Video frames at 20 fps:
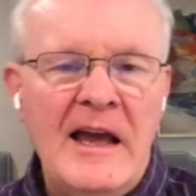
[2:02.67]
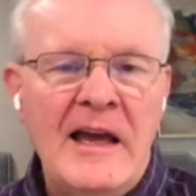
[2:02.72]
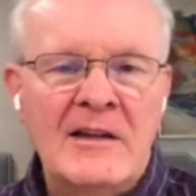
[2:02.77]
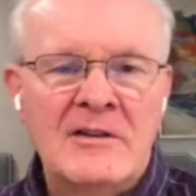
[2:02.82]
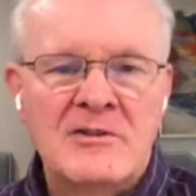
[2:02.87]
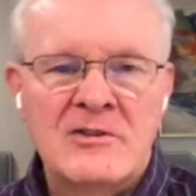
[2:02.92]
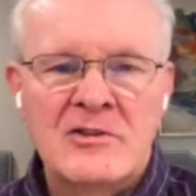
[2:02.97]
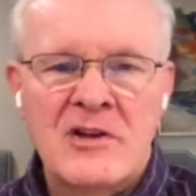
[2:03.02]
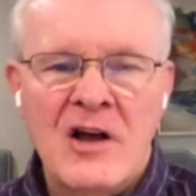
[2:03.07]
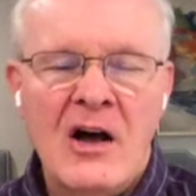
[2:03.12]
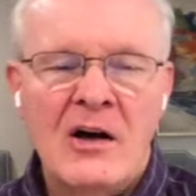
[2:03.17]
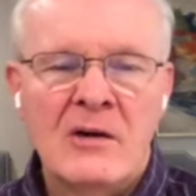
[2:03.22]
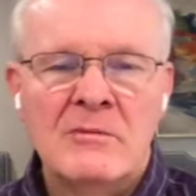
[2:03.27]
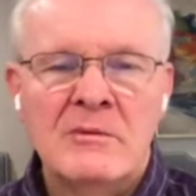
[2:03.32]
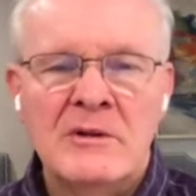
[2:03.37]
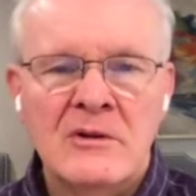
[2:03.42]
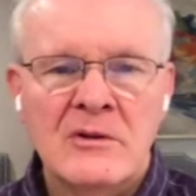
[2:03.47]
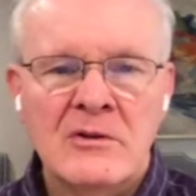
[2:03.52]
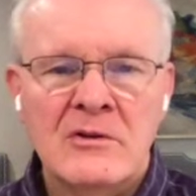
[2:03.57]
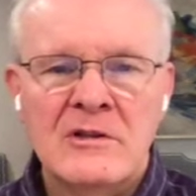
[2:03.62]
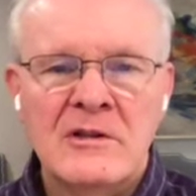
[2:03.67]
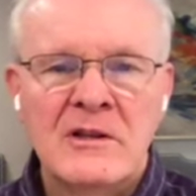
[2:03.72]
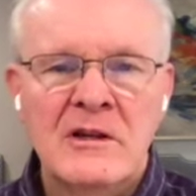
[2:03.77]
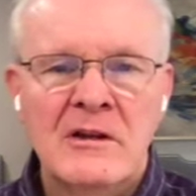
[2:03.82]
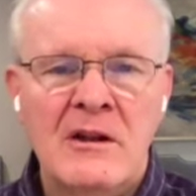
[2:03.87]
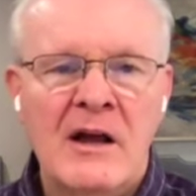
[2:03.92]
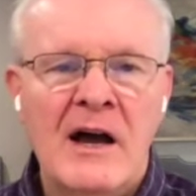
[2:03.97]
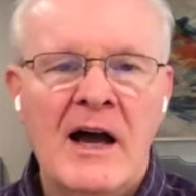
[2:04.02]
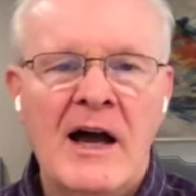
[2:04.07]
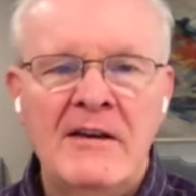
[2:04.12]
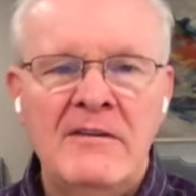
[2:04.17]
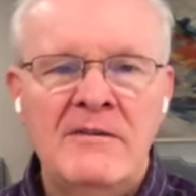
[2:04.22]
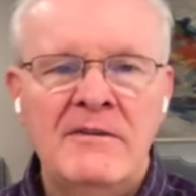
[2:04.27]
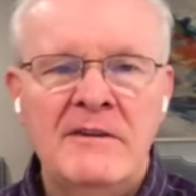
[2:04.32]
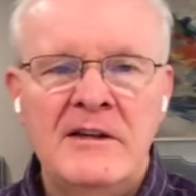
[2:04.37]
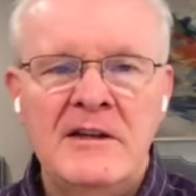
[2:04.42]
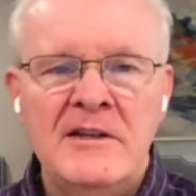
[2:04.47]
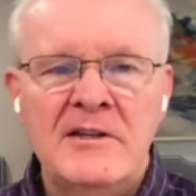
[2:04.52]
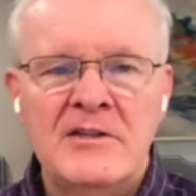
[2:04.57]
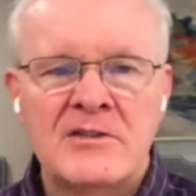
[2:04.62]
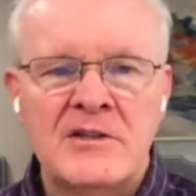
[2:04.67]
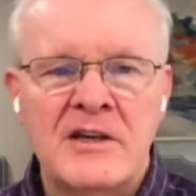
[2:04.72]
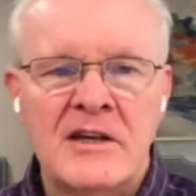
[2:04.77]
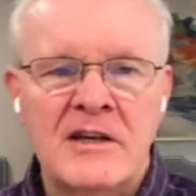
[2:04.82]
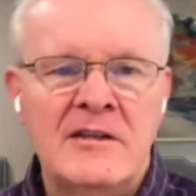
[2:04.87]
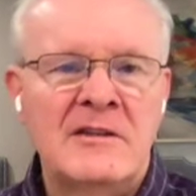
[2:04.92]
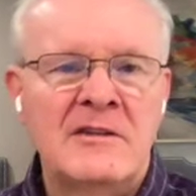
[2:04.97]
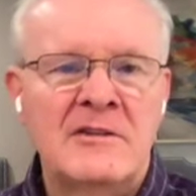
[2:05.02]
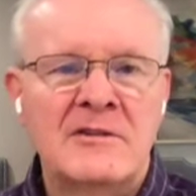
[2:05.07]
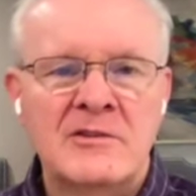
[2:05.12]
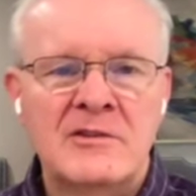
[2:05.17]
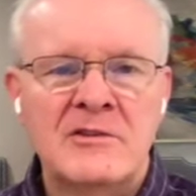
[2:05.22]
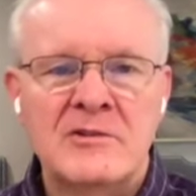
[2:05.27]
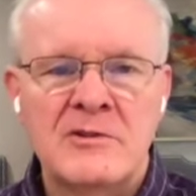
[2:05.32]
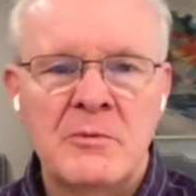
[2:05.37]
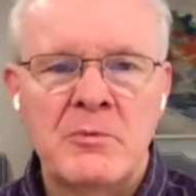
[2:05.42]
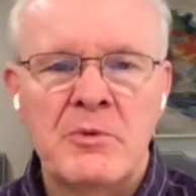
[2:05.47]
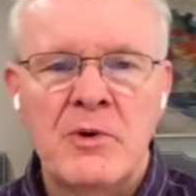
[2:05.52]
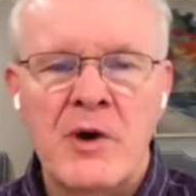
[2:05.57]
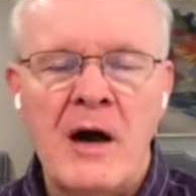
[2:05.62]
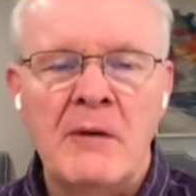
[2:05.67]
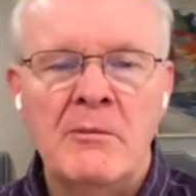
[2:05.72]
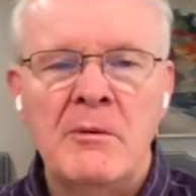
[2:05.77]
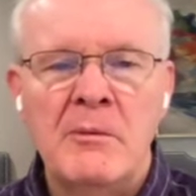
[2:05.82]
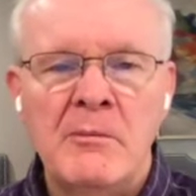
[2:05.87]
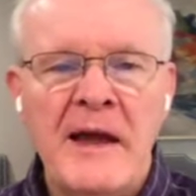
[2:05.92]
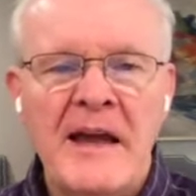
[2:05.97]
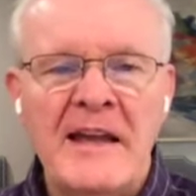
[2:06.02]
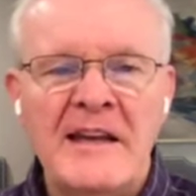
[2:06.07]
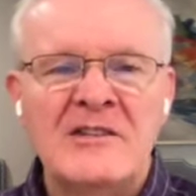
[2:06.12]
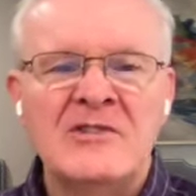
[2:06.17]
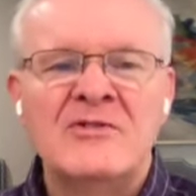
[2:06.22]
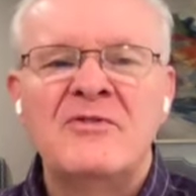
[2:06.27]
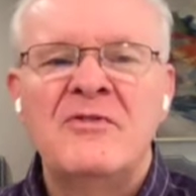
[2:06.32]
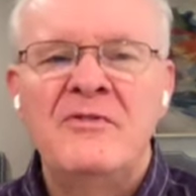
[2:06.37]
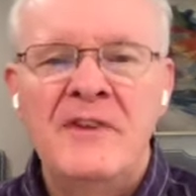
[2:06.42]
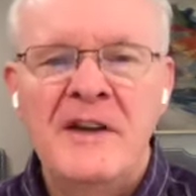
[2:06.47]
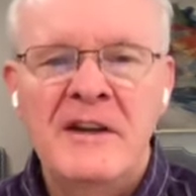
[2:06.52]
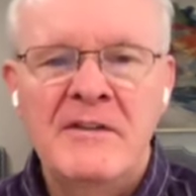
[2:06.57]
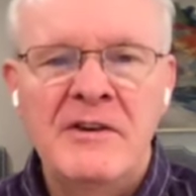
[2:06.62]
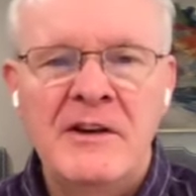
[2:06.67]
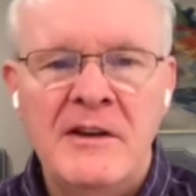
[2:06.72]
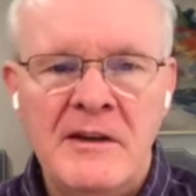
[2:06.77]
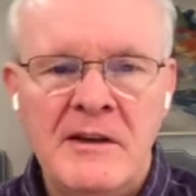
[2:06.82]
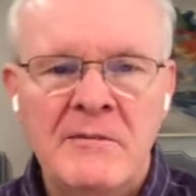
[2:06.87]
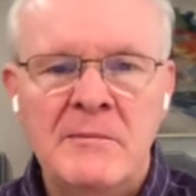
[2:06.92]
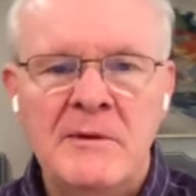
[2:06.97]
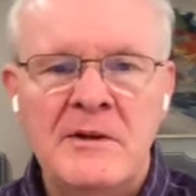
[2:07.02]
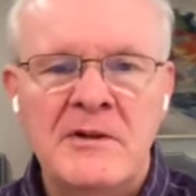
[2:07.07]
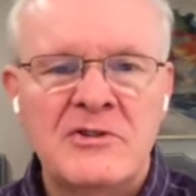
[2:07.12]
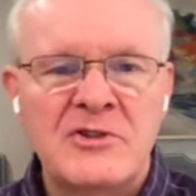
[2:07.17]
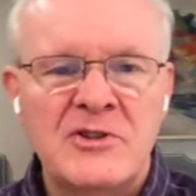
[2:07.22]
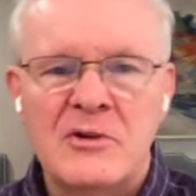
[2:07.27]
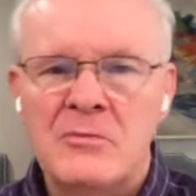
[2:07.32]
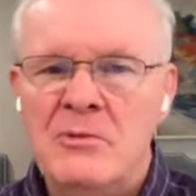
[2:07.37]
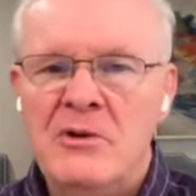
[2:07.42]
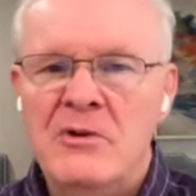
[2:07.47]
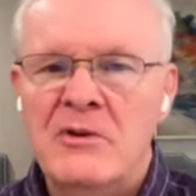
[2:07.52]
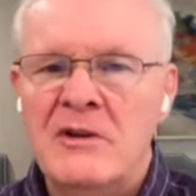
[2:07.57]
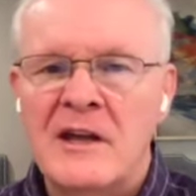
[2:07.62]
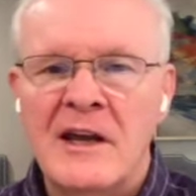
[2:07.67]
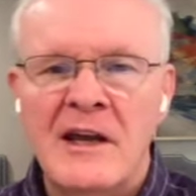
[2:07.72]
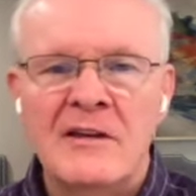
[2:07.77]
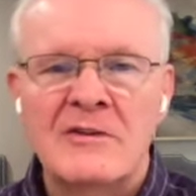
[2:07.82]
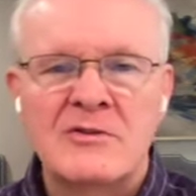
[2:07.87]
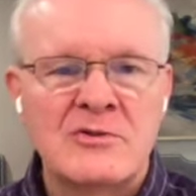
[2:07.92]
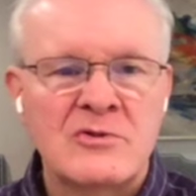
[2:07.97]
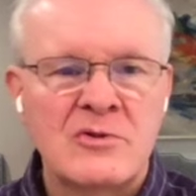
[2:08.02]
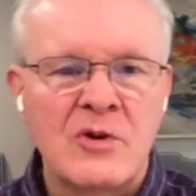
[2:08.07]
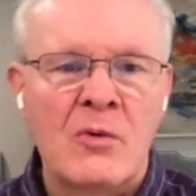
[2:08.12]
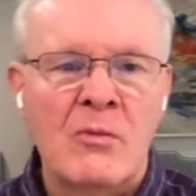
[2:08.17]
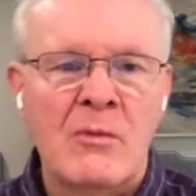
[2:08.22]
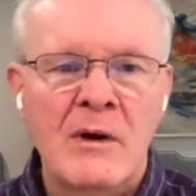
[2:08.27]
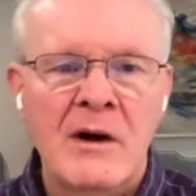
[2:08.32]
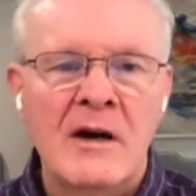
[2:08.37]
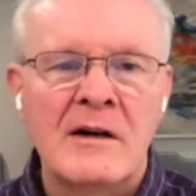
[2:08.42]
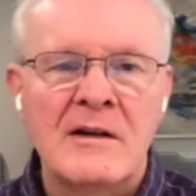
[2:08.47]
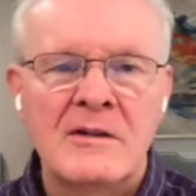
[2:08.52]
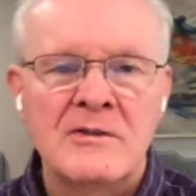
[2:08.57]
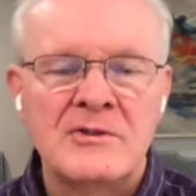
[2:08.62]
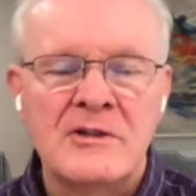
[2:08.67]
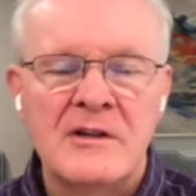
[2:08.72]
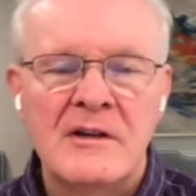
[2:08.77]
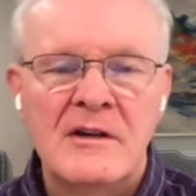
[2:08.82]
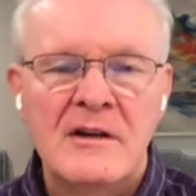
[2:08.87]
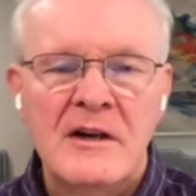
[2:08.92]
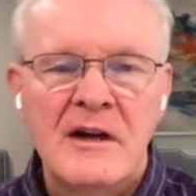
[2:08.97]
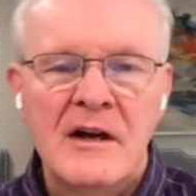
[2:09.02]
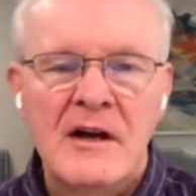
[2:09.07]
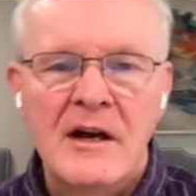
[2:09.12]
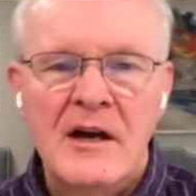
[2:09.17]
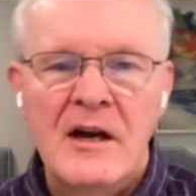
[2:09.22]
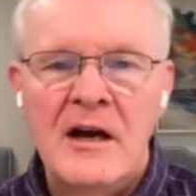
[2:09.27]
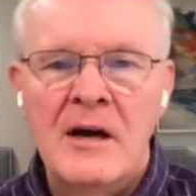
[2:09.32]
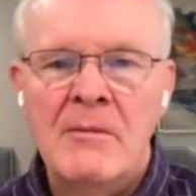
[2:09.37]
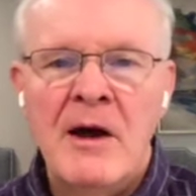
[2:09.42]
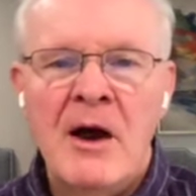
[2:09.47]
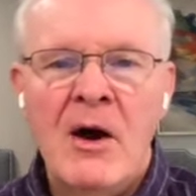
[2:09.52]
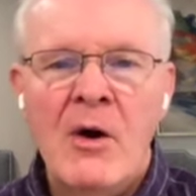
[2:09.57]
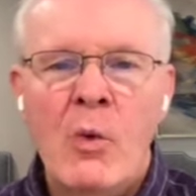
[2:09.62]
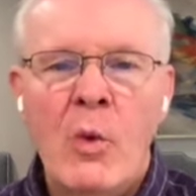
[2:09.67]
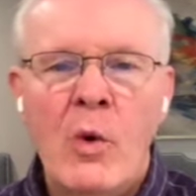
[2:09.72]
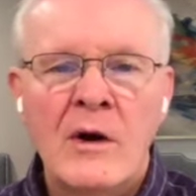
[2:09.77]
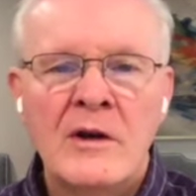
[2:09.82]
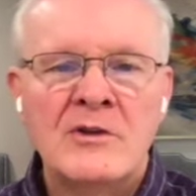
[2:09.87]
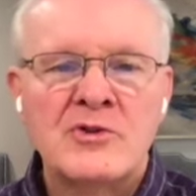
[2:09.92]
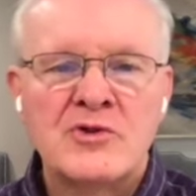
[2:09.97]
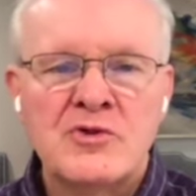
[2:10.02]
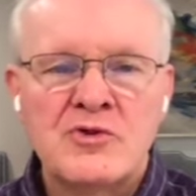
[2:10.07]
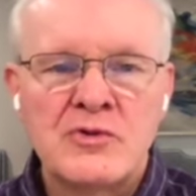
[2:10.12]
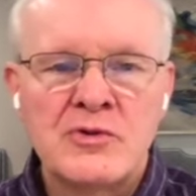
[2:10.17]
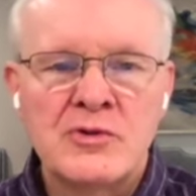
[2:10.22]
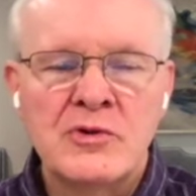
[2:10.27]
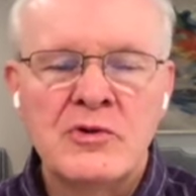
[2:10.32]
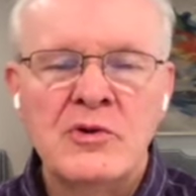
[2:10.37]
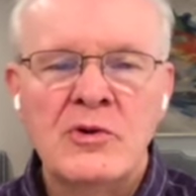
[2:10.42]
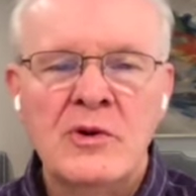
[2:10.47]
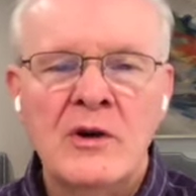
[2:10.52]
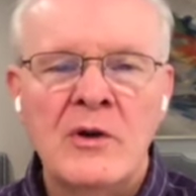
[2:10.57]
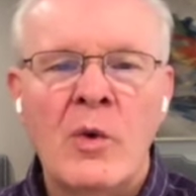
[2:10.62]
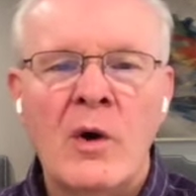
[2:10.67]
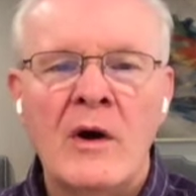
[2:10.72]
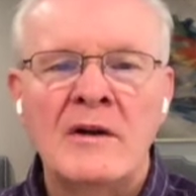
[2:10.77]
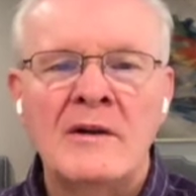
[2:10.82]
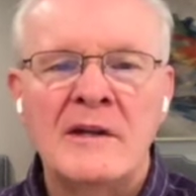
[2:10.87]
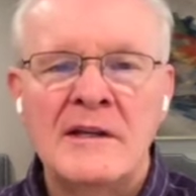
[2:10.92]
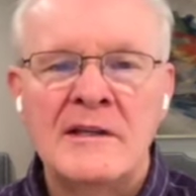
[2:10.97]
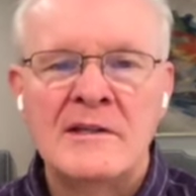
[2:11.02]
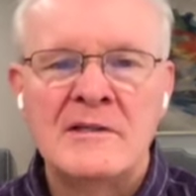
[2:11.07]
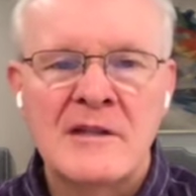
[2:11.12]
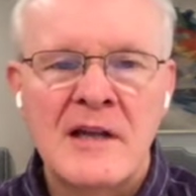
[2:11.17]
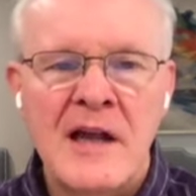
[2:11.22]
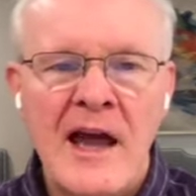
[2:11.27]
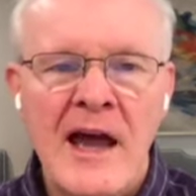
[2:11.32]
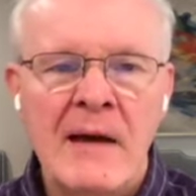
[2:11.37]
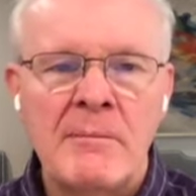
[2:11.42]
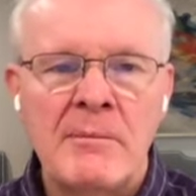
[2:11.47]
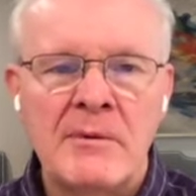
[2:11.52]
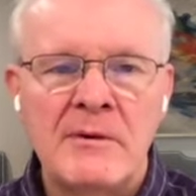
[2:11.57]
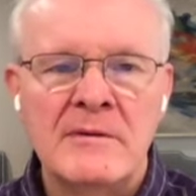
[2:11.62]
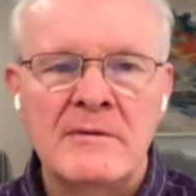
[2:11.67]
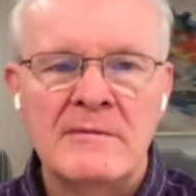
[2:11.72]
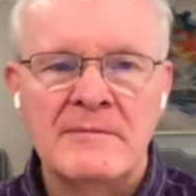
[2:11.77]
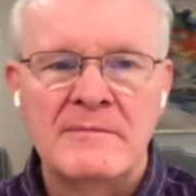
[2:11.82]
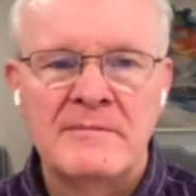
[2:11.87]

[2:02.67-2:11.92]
And Solomon looked at life and he said, this is a problem, and his vivid image communicates so much about what is true and what needs to happen.